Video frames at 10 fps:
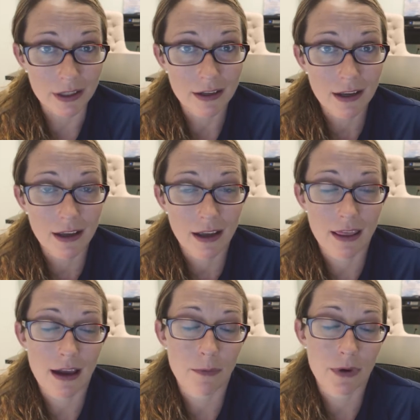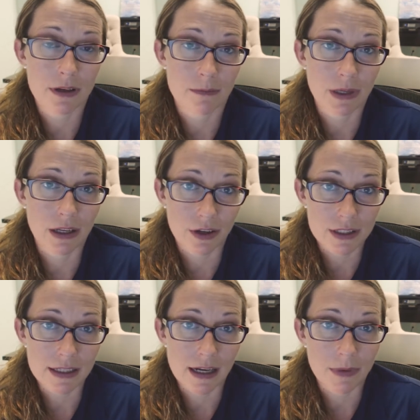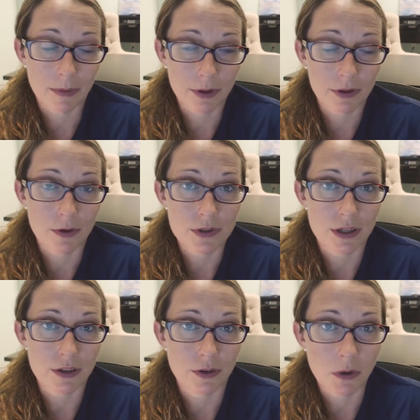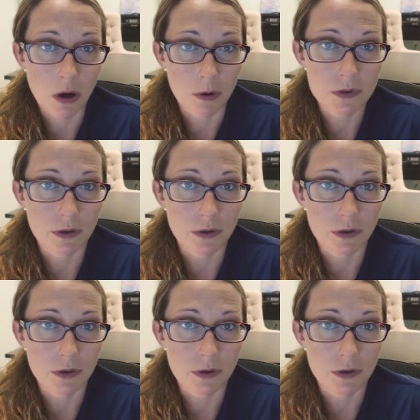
And that wouldn't be good to not be able to close on your new home.